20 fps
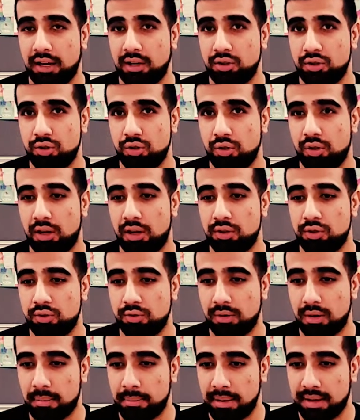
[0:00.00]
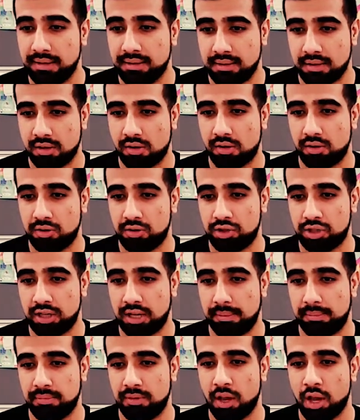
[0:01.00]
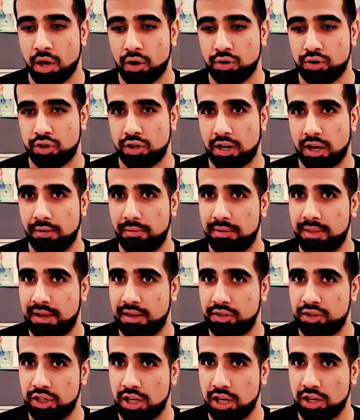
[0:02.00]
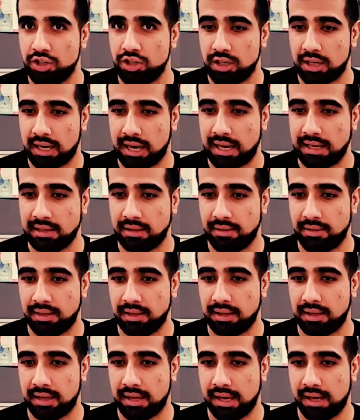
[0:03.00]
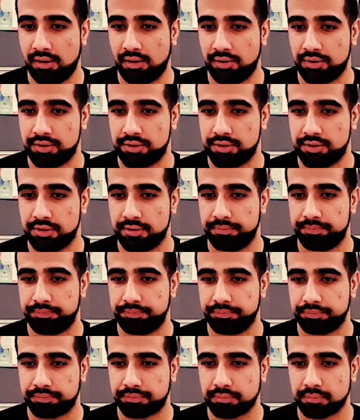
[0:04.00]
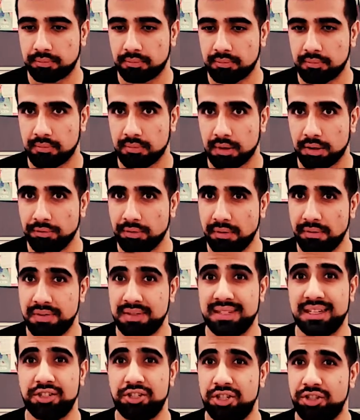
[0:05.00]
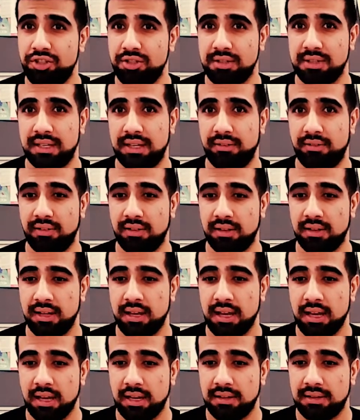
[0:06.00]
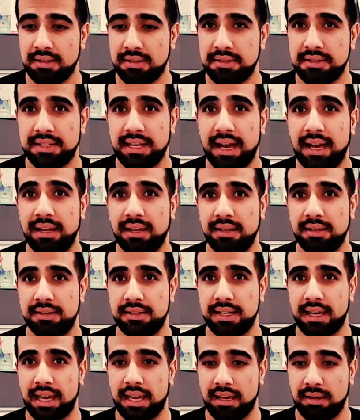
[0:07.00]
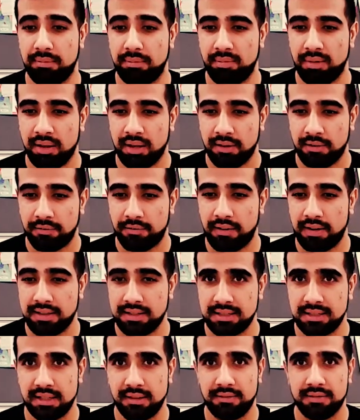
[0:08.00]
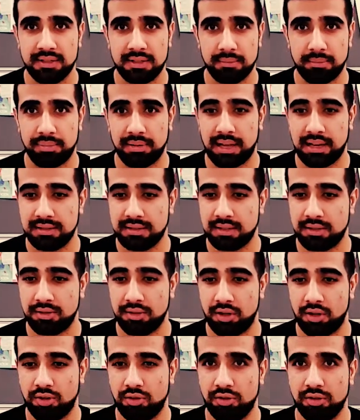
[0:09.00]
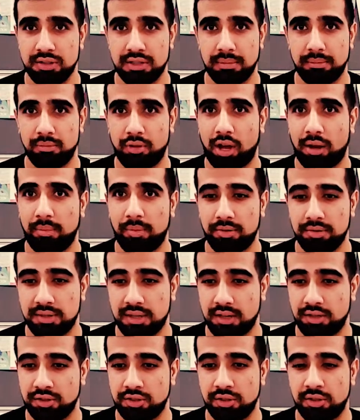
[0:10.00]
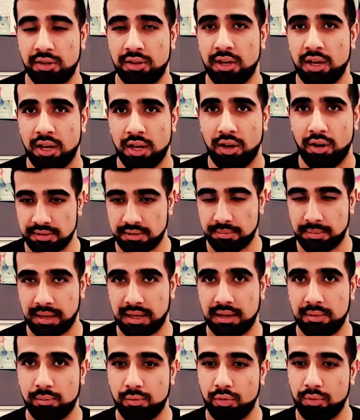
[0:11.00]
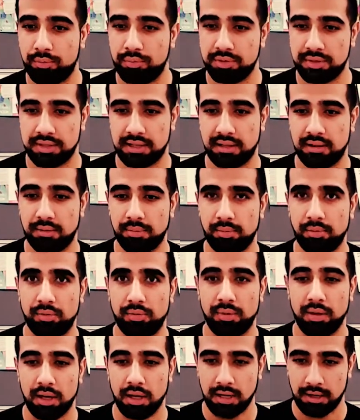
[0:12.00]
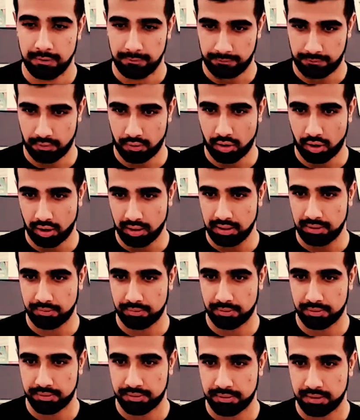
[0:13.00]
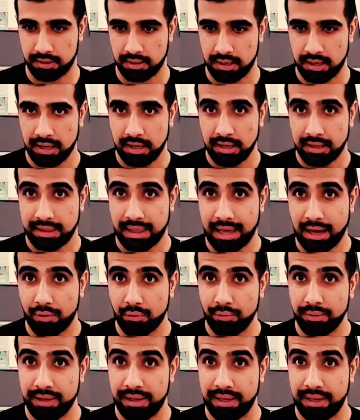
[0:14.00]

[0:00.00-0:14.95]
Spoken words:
sugar to a pentagon shaped sugar without changing anything else. We've essentially just given this talent a facelift, some plastic surgery, some liposuction to make it more presentable for Hollywood. Now,